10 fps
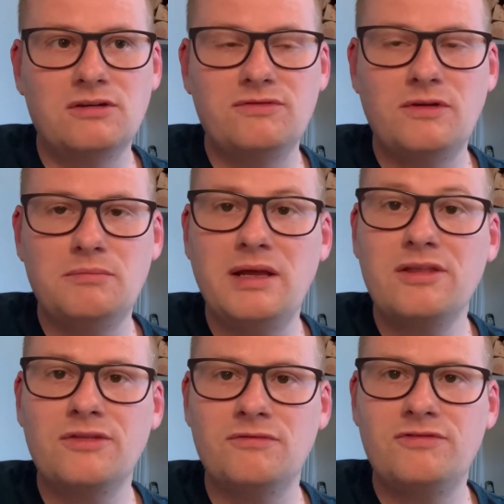of
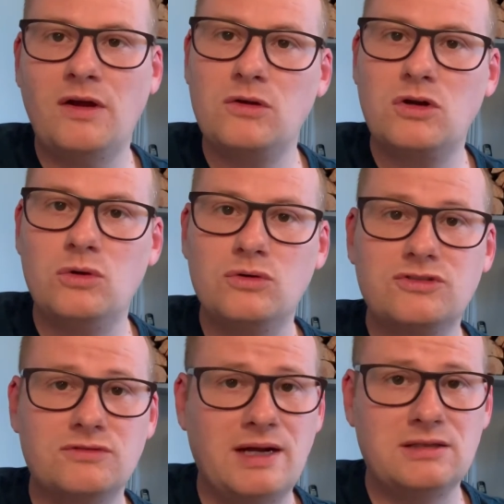myth and folklore
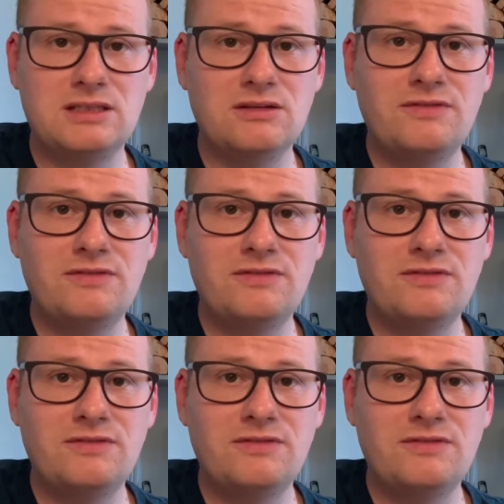surrounding